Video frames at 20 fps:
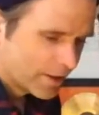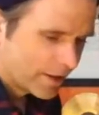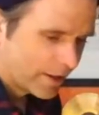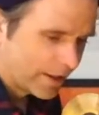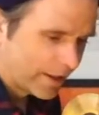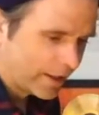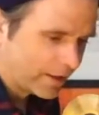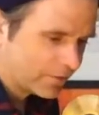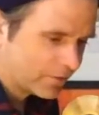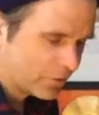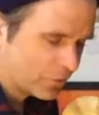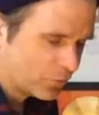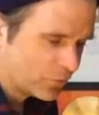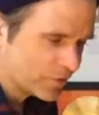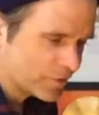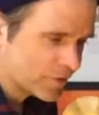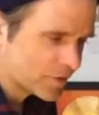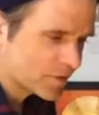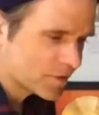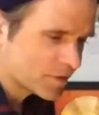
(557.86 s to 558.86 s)
and it
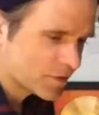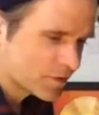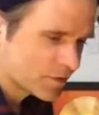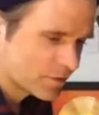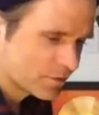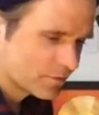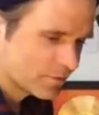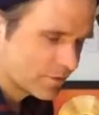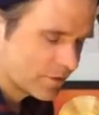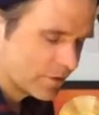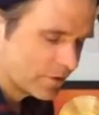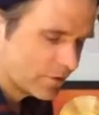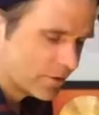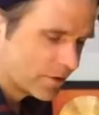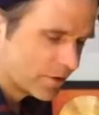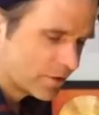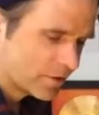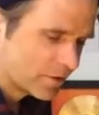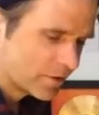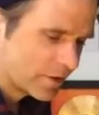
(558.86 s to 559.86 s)
was
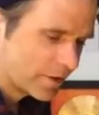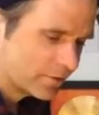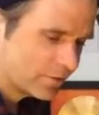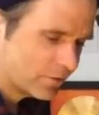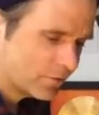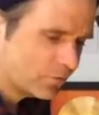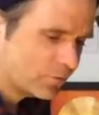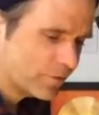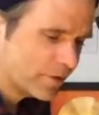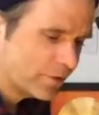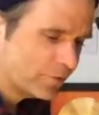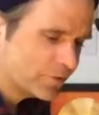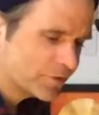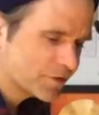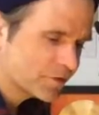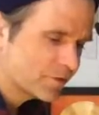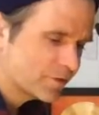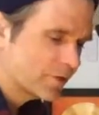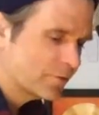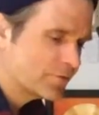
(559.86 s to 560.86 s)
I don't it
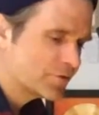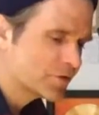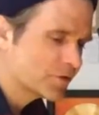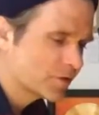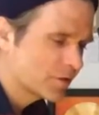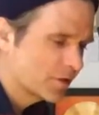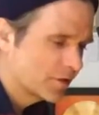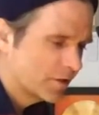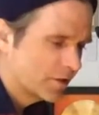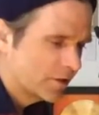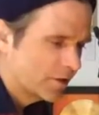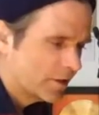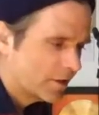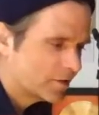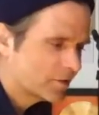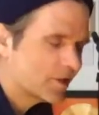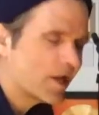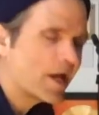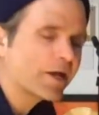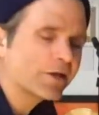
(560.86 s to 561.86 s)
was a it was. a
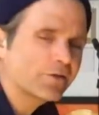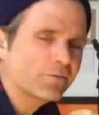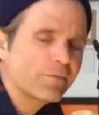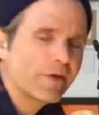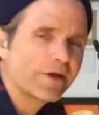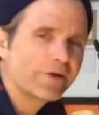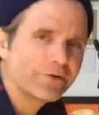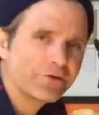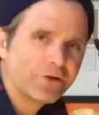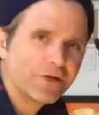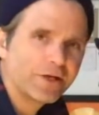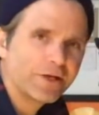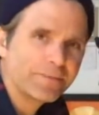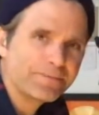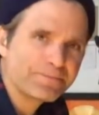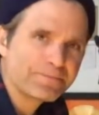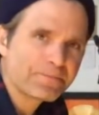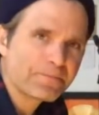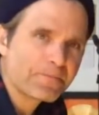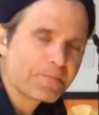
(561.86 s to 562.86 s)
documentary
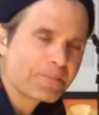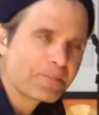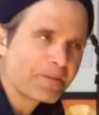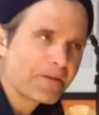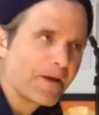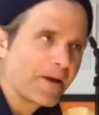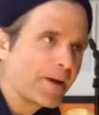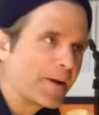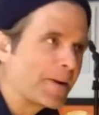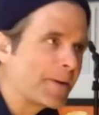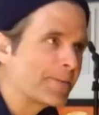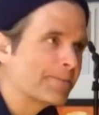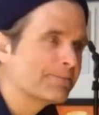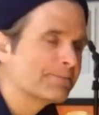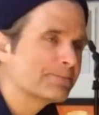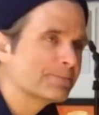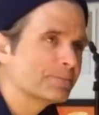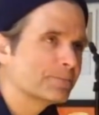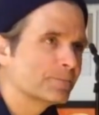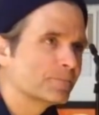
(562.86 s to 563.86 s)

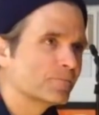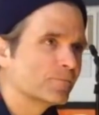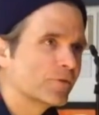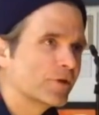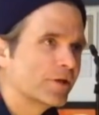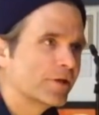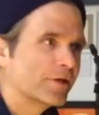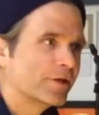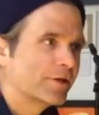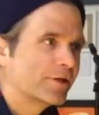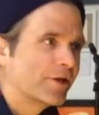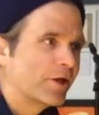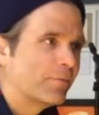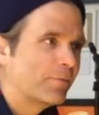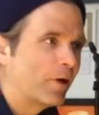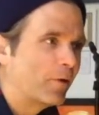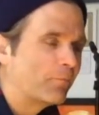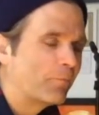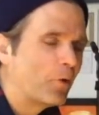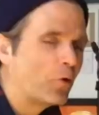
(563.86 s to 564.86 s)
um,
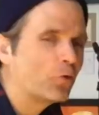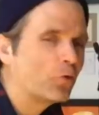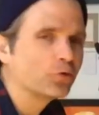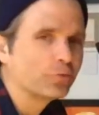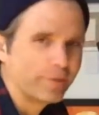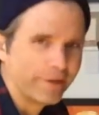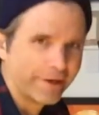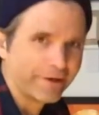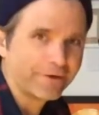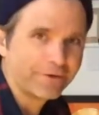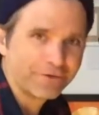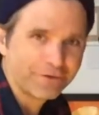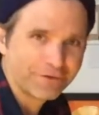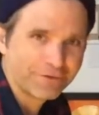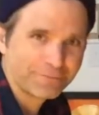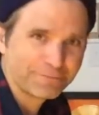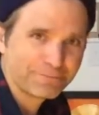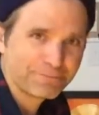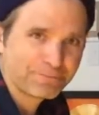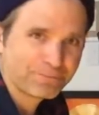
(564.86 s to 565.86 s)
about polar
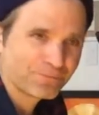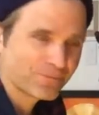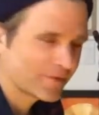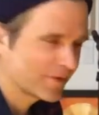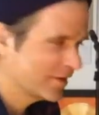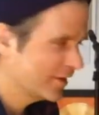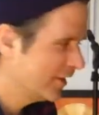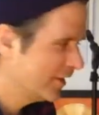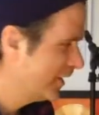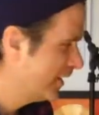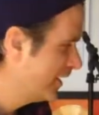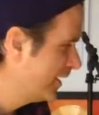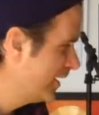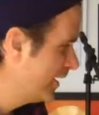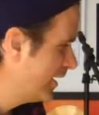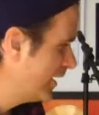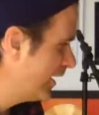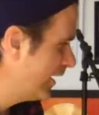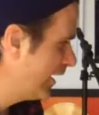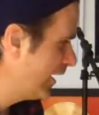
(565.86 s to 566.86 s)
bears,
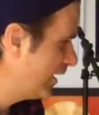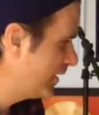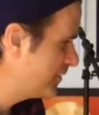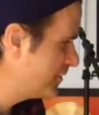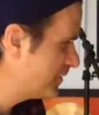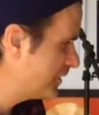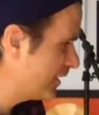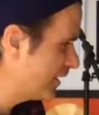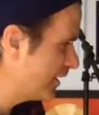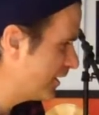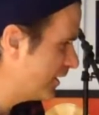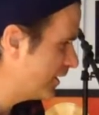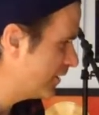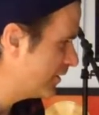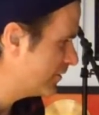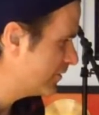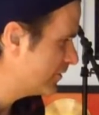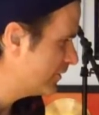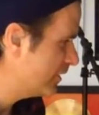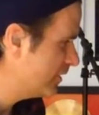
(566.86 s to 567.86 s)
and uh,
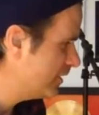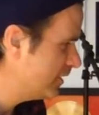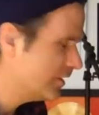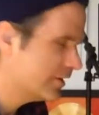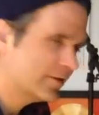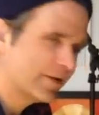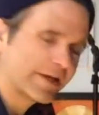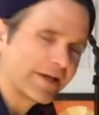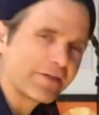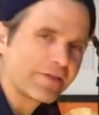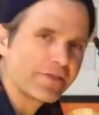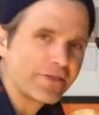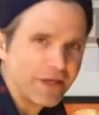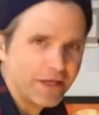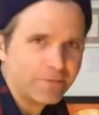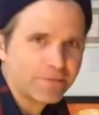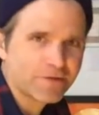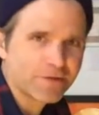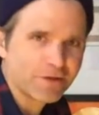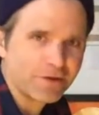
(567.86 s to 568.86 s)
they needed like a
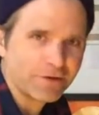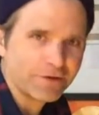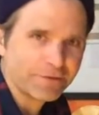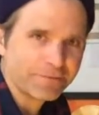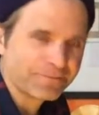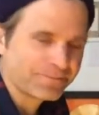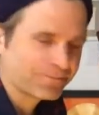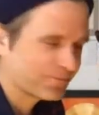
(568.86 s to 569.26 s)
theme song